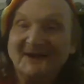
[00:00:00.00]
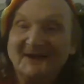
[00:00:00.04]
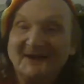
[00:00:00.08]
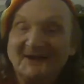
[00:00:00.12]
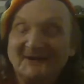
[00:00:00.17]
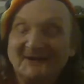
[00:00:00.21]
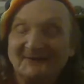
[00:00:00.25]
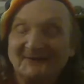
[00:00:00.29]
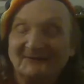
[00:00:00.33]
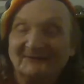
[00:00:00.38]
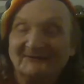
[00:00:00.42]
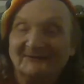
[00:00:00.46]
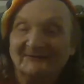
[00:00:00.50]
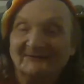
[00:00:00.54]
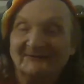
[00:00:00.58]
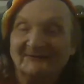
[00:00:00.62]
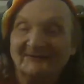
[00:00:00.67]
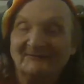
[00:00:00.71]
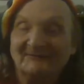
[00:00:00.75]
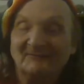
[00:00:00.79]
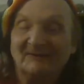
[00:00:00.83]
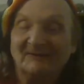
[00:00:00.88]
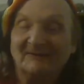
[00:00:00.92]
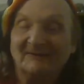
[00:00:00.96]

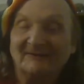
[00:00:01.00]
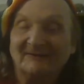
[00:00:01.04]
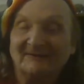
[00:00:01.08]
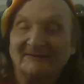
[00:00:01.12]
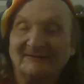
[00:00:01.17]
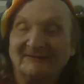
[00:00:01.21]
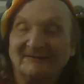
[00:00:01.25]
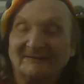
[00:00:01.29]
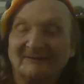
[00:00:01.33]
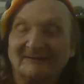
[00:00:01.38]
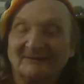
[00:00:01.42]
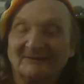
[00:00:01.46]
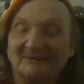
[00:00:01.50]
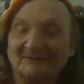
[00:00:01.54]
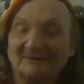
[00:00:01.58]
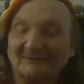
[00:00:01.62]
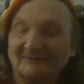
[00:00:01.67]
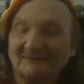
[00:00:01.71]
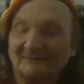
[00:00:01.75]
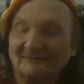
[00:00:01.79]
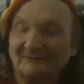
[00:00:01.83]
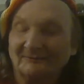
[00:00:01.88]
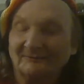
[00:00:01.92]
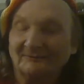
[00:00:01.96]
eBay
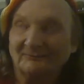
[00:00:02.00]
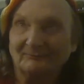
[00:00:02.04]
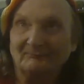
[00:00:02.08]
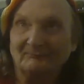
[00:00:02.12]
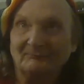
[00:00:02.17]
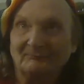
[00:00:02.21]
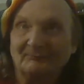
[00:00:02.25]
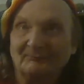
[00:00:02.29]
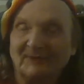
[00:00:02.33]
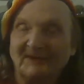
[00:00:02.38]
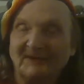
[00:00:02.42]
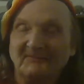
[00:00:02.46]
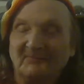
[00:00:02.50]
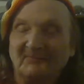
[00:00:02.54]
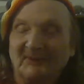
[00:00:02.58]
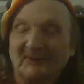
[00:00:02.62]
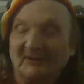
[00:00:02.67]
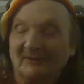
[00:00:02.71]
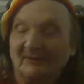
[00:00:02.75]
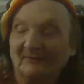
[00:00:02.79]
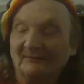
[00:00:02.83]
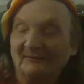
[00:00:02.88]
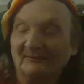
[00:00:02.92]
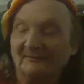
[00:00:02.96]
or
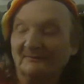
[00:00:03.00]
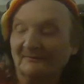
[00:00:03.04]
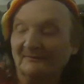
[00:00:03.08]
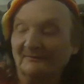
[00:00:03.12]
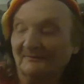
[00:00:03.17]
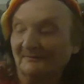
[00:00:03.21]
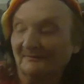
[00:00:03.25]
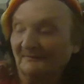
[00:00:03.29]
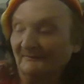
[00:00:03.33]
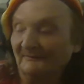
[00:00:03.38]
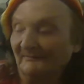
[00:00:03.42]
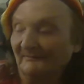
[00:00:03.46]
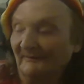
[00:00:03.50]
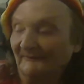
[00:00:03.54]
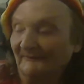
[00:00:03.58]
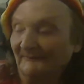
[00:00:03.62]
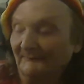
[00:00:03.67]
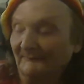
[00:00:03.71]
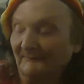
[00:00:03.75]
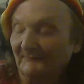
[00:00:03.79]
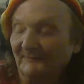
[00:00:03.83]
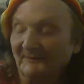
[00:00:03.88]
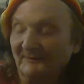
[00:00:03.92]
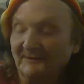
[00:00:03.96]
PayPal
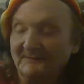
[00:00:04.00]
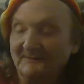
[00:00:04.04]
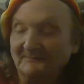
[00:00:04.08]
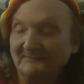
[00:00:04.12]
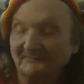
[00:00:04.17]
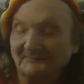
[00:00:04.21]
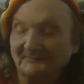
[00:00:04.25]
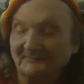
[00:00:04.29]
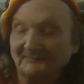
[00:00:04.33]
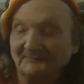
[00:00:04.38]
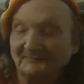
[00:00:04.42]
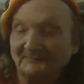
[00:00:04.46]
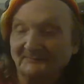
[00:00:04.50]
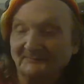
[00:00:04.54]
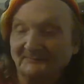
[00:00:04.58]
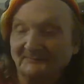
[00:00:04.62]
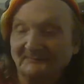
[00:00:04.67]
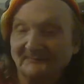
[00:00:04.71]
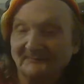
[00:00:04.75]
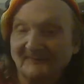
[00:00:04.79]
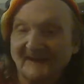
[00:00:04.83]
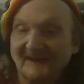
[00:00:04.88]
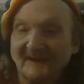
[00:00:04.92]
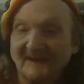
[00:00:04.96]
messed me up.
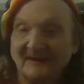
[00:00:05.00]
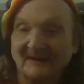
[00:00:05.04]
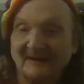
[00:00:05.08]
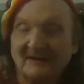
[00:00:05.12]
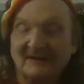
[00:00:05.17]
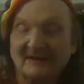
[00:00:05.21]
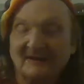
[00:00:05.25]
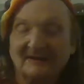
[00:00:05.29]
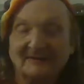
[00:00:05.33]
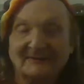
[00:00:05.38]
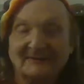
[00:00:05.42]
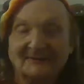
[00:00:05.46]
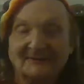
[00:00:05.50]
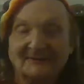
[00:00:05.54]
I had,